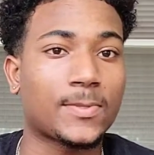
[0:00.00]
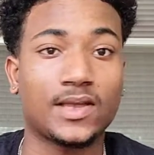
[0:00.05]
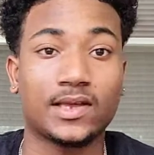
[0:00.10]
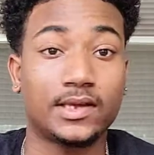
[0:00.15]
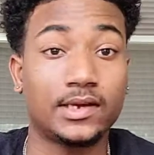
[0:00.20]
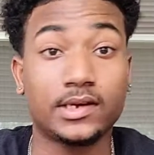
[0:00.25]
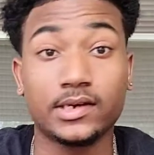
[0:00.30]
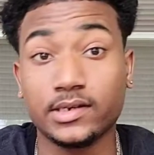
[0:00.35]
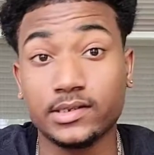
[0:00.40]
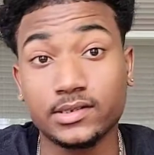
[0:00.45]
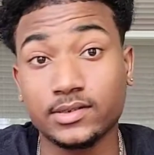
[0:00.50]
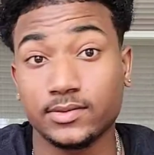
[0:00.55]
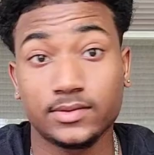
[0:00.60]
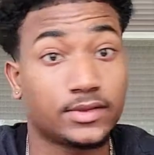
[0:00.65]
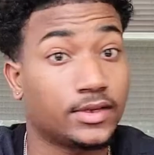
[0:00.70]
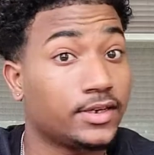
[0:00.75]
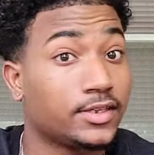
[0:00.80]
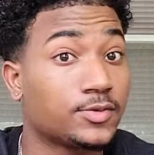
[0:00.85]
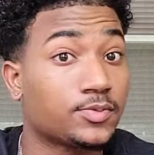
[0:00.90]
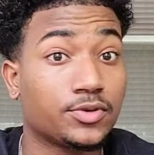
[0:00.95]
Yeah,
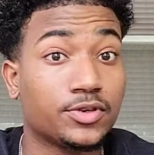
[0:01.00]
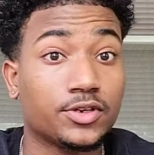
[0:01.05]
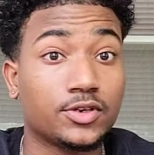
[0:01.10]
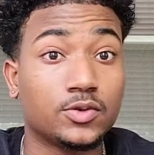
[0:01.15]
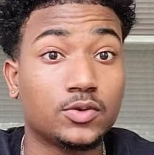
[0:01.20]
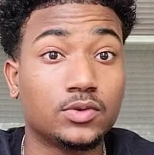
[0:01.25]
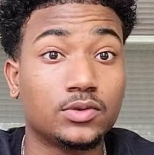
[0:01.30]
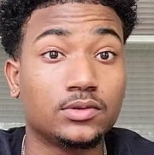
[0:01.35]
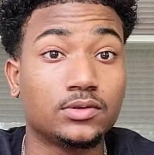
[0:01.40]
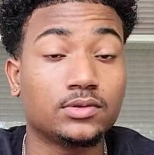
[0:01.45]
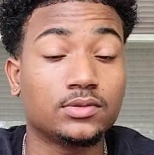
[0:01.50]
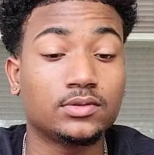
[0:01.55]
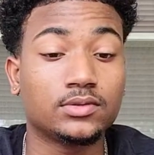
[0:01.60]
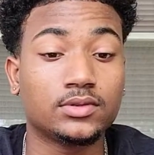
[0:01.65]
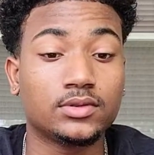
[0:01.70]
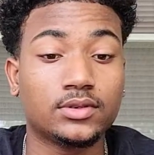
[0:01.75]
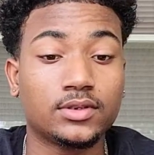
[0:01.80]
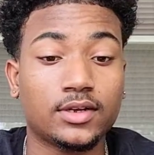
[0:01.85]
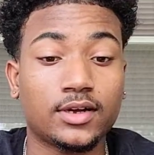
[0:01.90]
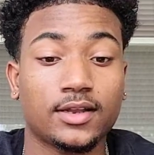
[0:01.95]
it's pretty cool.
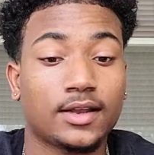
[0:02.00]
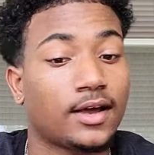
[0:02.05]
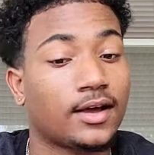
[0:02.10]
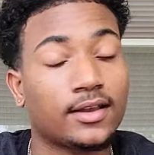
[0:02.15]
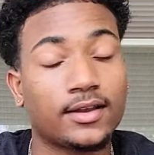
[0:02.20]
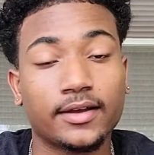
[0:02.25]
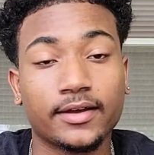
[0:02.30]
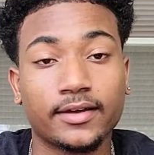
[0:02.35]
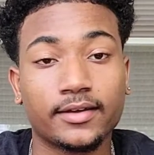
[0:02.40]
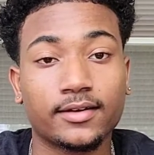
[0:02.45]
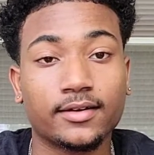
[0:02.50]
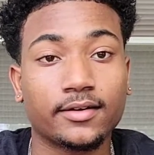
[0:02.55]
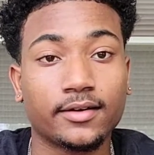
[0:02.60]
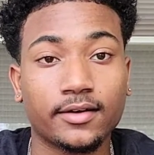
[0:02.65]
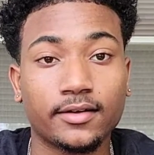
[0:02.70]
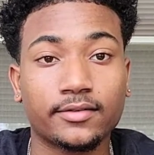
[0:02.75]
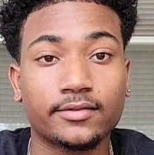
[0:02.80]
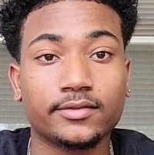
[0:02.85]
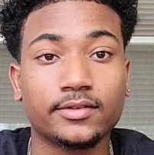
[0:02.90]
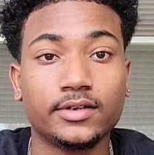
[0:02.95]
I like it a
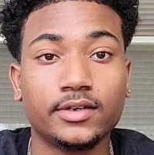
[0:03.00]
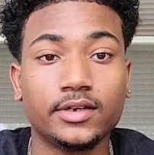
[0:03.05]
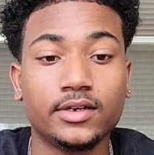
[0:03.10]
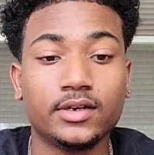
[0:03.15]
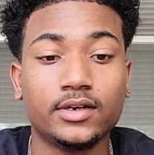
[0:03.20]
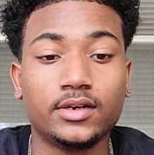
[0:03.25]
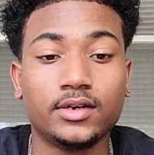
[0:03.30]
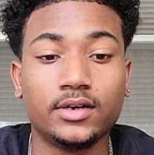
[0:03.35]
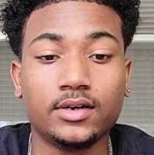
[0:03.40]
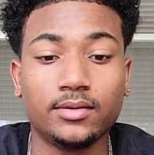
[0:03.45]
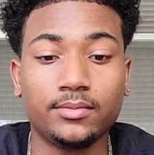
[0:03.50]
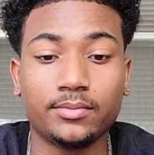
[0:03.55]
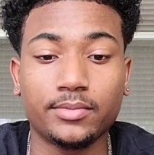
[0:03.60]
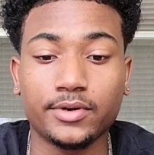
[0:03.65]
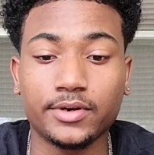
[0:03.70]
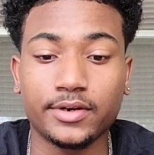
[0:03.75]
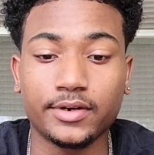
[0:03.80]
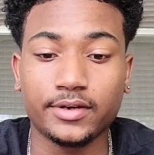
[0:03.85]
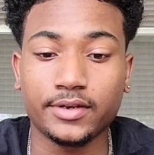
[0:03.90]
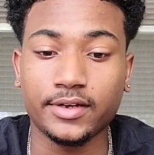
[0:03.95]
lot.
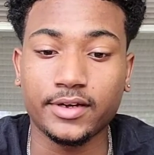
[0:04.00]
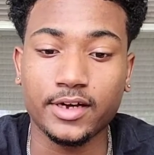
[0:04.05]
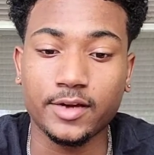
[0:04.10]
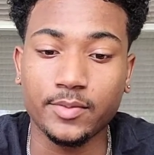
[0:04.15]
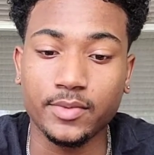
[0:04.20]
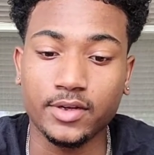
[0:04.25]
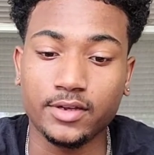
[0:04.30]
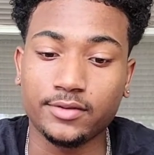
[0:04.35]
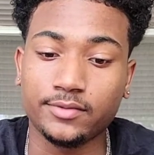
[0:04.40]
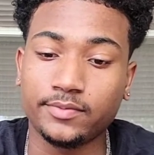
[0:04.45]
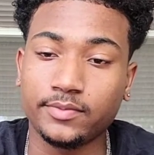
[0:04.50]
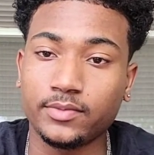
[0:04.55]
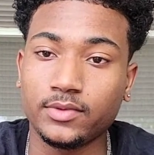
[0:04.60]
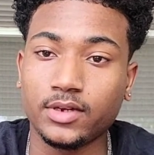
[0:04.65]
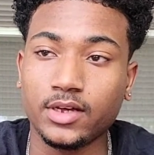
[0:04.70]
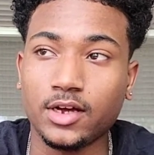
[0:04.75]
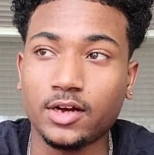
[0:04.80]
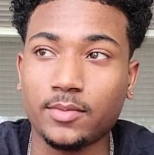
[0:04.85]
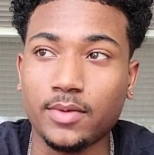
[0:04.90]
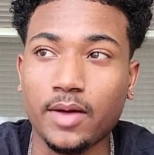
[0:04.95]
But yeah, I mean,
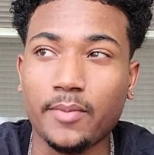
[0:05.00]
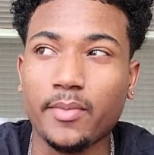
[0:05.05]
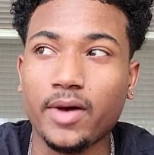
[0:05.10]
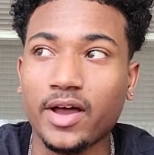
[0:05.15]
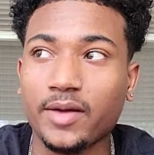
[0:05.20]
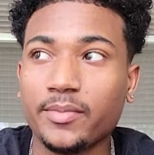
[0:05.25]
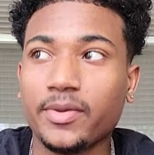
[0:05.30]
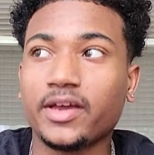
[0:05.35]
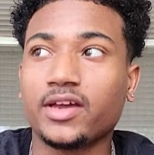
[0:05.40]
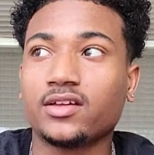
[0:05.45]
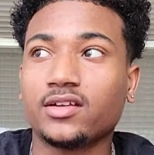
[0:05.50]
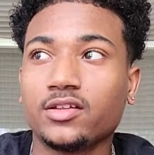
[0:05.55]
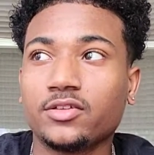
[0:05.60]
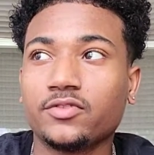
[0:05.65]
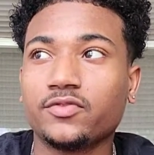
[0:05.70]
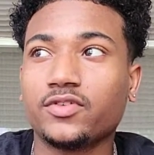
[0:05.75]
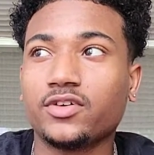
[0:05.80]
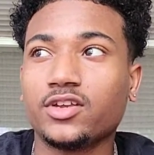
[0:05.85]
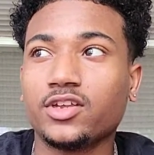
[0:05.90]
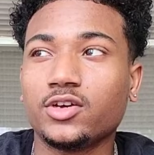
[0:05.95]
I might make another
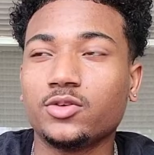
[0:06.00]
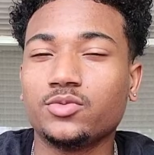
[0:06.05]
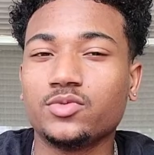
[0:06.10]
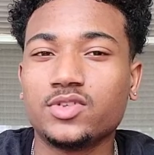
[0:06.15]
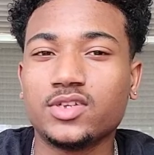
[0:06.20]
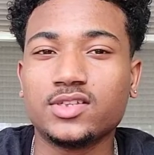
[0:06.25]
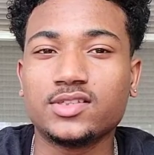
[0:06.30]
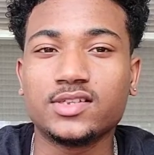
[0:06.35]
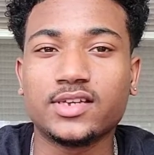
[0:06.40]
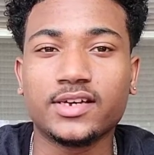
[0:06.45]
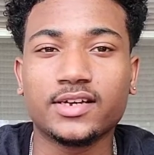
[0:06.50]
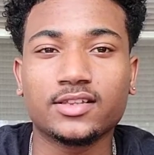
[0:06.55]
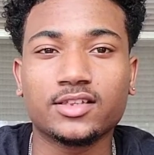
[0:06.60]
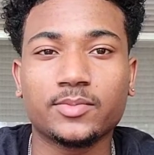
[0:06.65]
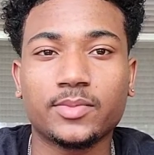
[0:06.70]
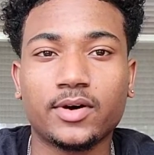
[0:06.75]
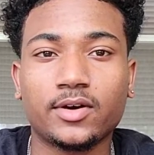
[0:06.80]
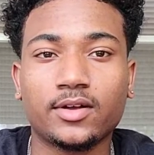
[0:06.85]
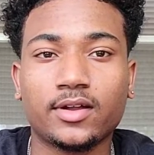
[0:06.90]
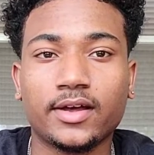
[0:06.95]
video detailed
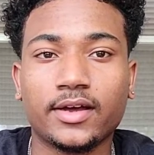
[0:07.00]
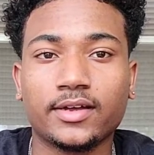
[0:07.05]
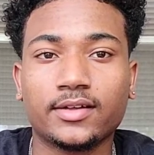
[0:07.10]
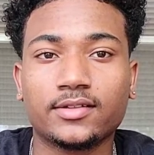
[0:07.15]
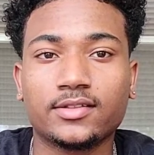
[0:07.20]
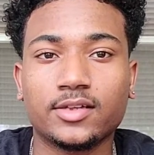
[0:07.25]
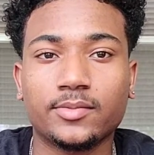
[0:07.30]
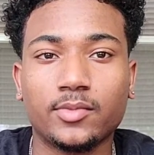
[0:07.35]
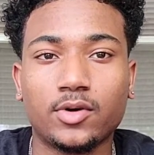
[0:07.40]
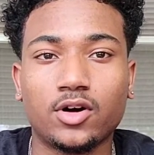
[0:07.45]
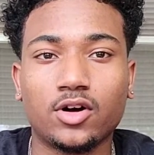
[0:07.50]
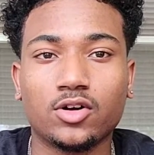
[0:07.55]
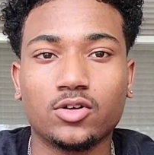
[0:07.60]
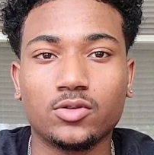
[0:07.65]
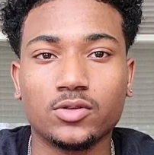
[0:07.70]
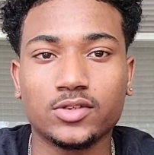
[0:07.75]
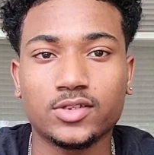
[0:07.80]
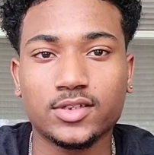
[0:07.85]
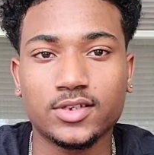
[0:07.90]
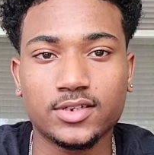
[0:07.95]
about like the
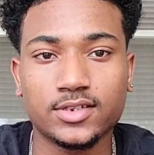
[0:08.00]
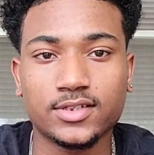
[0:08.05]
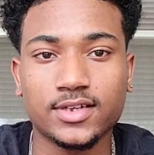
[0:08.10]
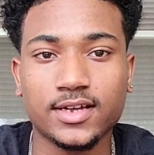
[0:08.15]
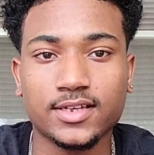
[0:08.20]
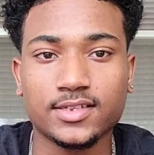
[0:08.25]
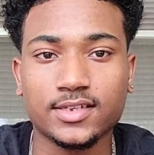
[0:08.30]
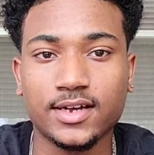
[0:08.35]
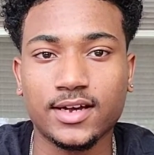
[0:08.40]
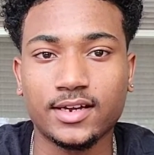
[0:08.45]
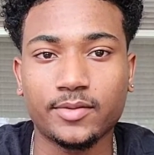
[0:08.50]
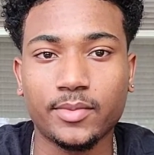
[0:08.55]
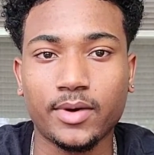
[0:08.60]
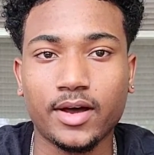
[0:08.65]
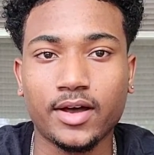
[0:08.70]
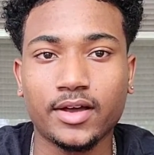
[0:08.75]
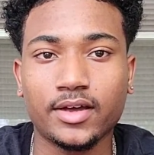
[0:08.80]
Mongols, because that's kind of